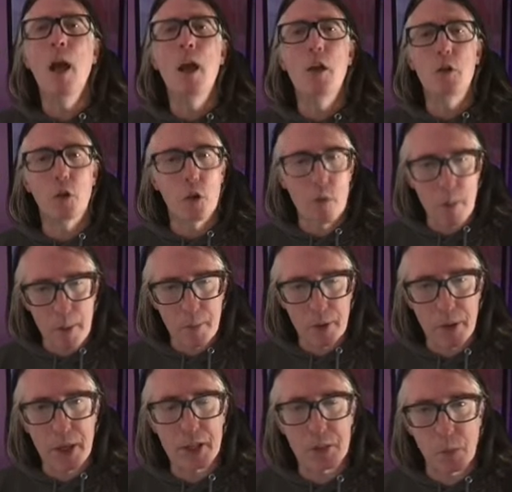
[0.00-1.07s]
you got to remember
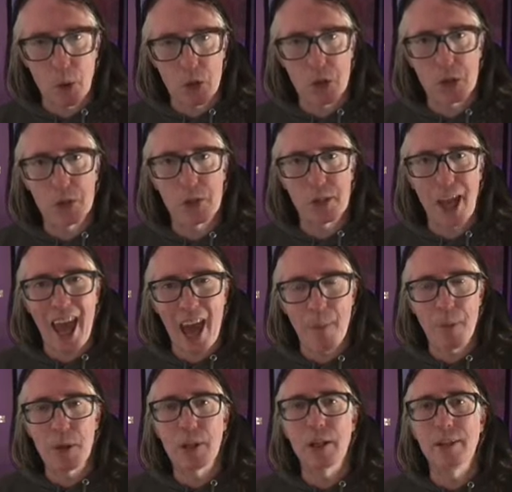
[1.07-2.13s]
the explosions
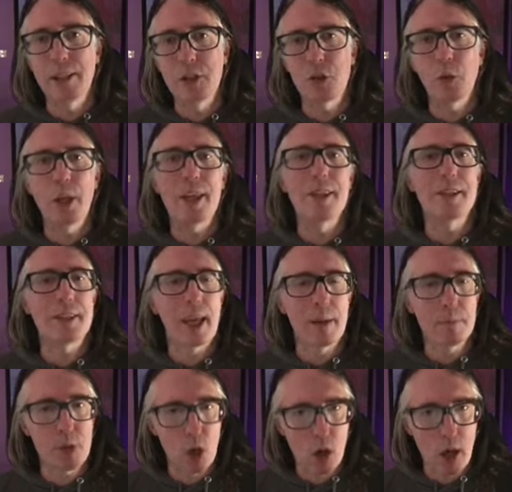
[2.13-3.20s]
happened literally at the
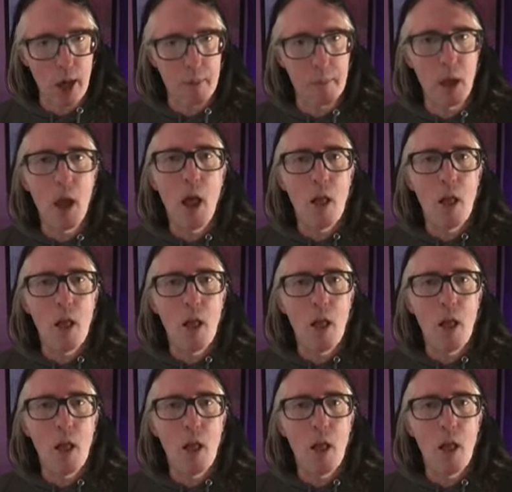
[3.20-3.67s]
same time